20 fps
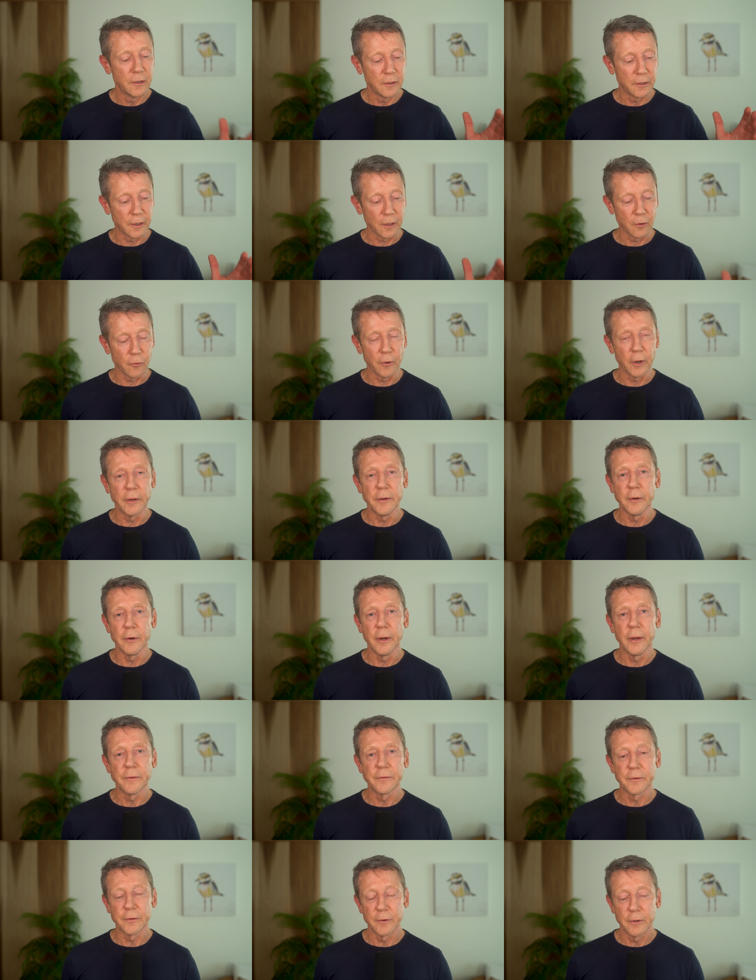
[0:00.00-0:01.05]
You got to write your
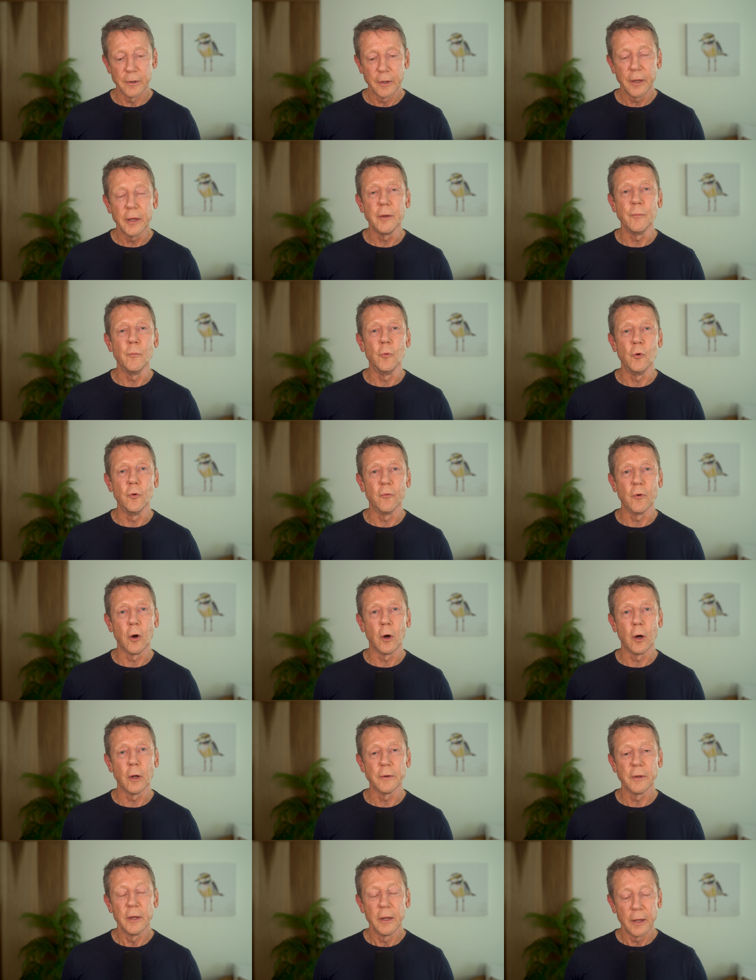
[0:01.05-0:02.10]
answer and move
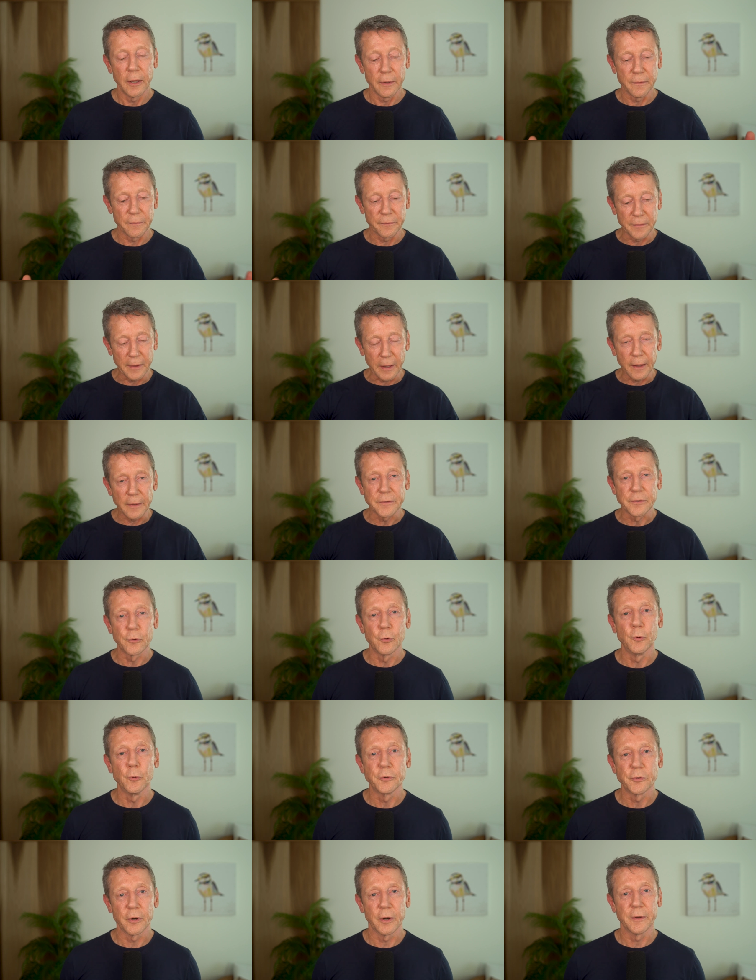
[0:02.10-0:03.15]
on. And that's what
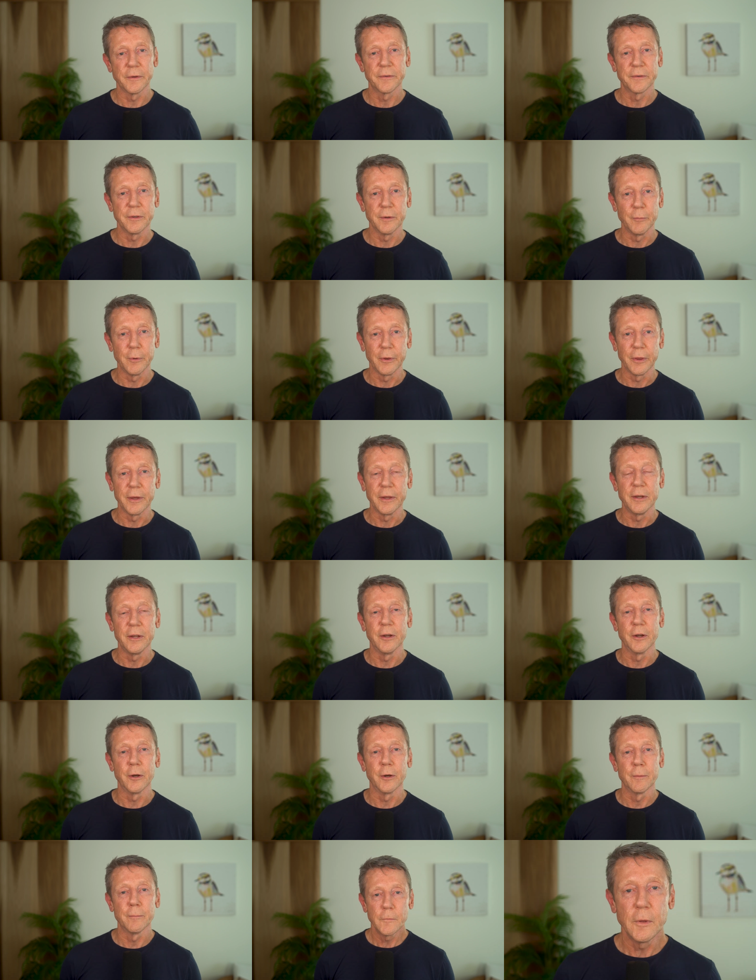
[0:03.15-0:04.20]
we're trying to simulate
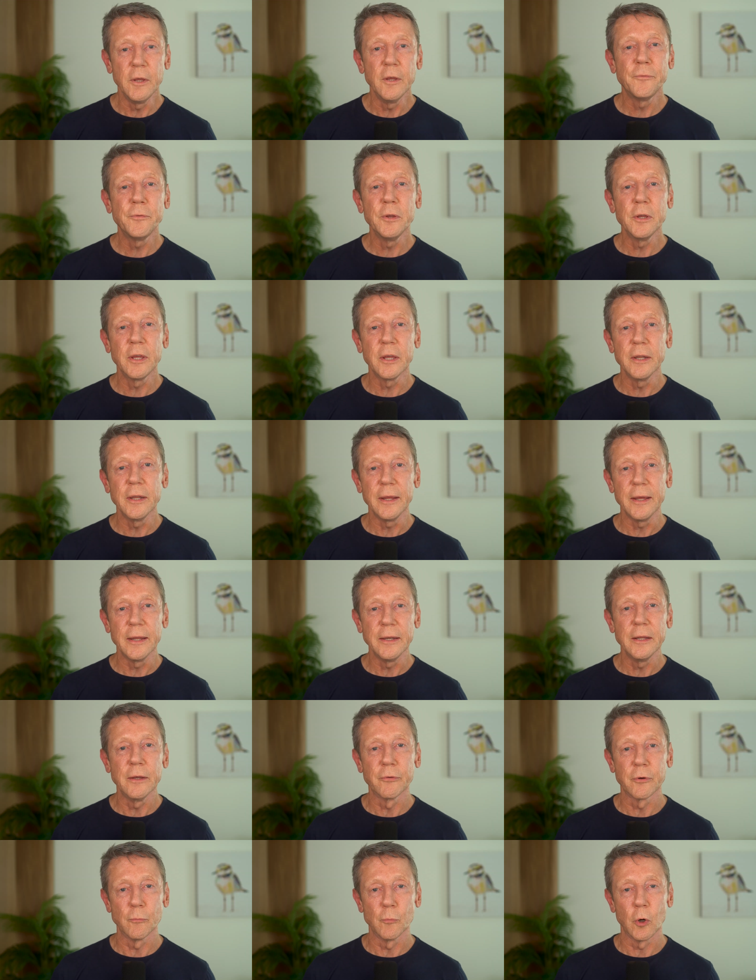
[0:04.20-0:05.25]
here. If you get
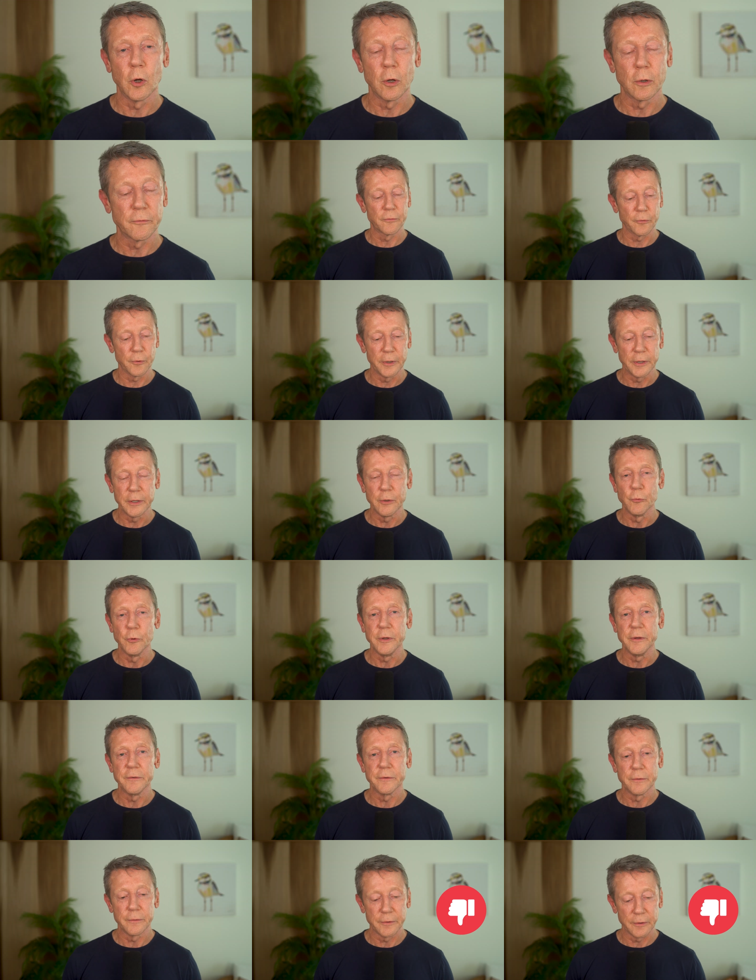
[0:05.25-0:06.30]
any of them wrong for any
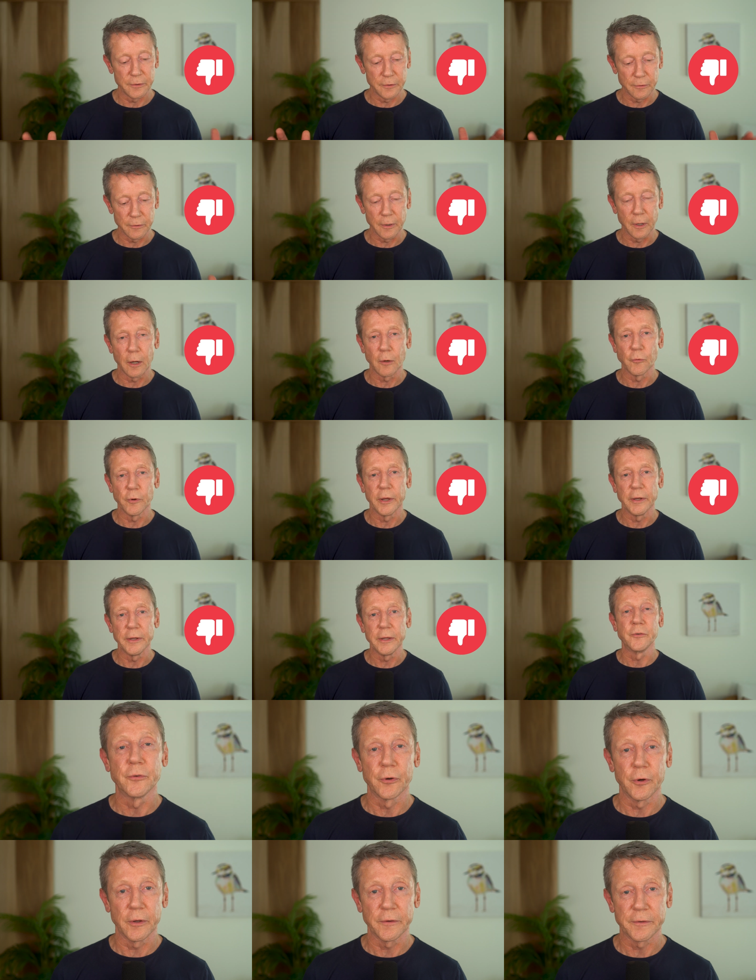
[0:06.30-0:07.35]
reason, then you're not ready.
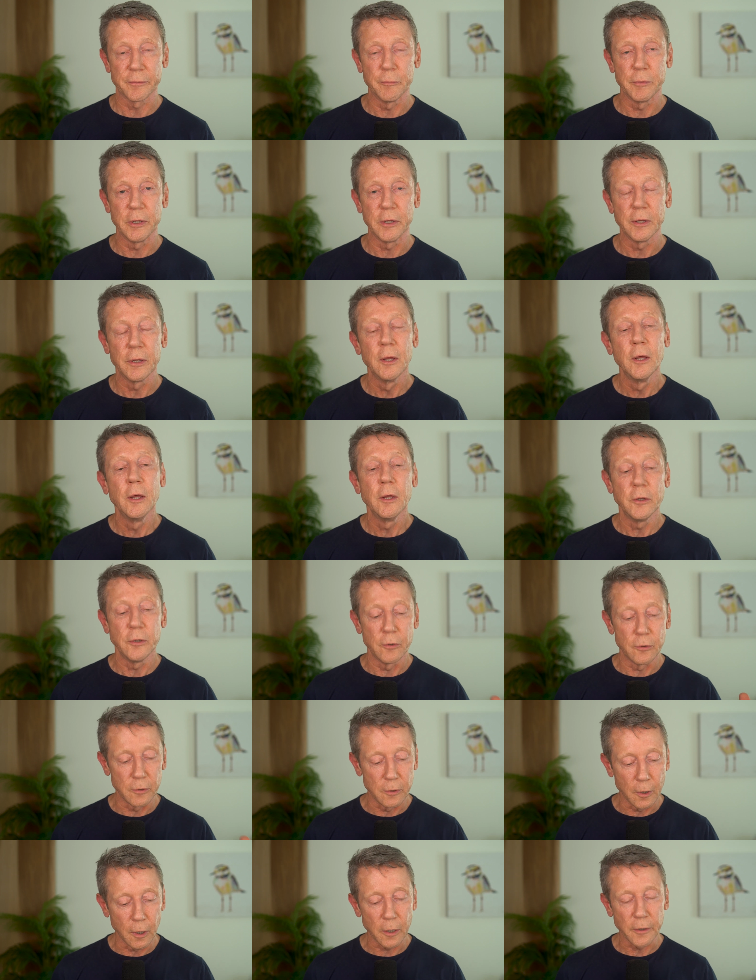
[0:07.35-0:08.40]
Trust me, you're
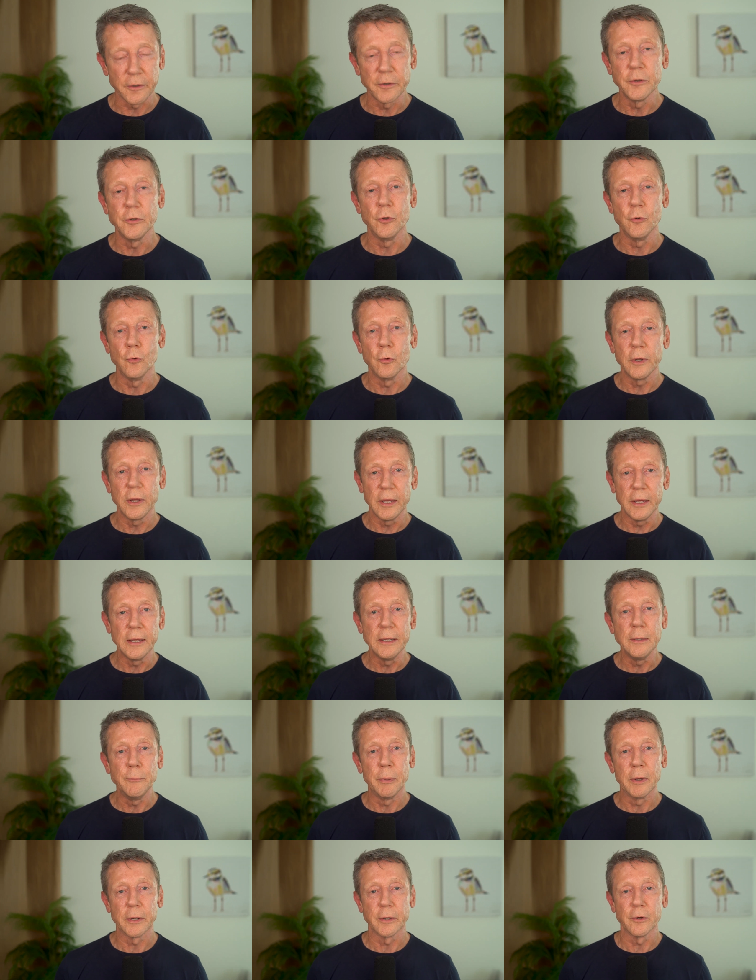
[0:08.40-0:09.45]
not going to do
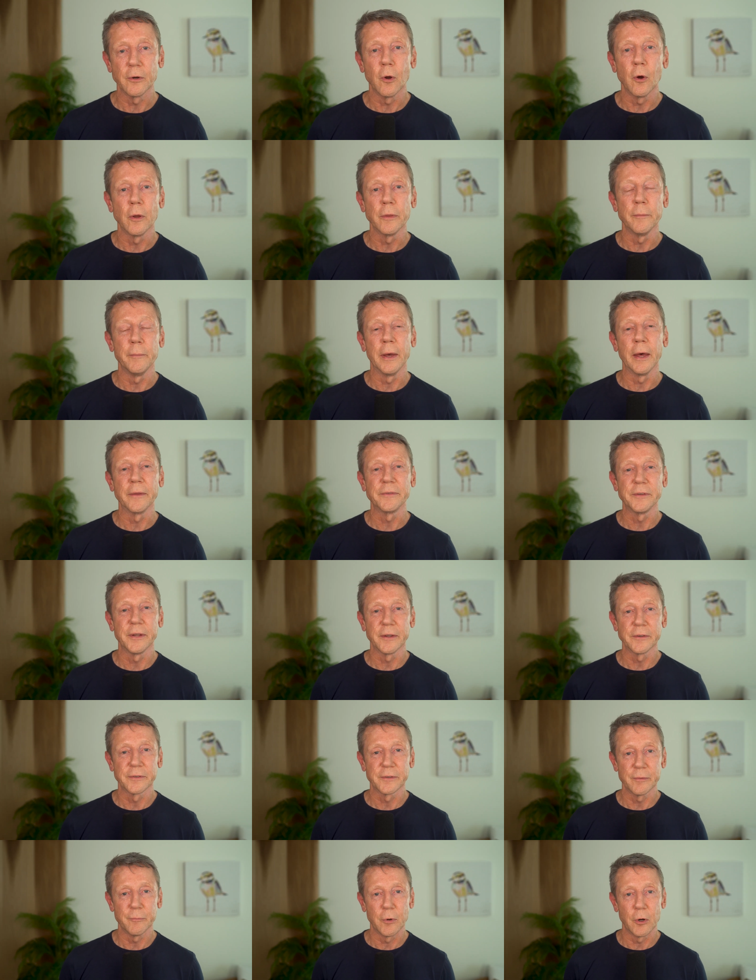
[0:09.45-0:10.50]
any better on the math
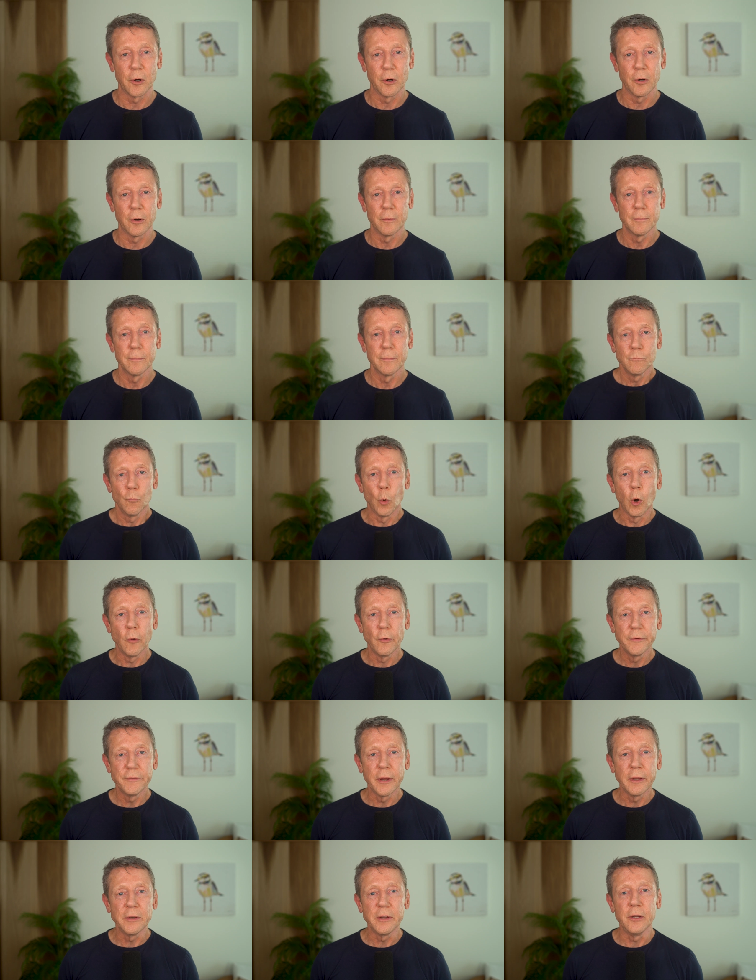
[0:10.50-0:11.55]
test tomorrow. What
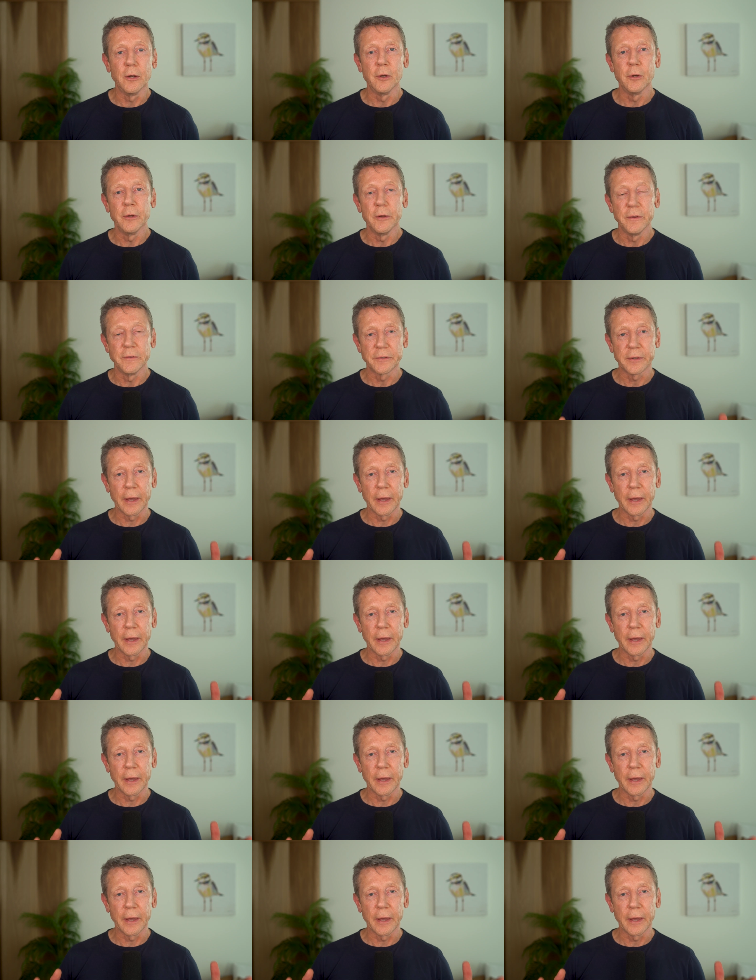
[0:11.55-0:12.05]
we've done here is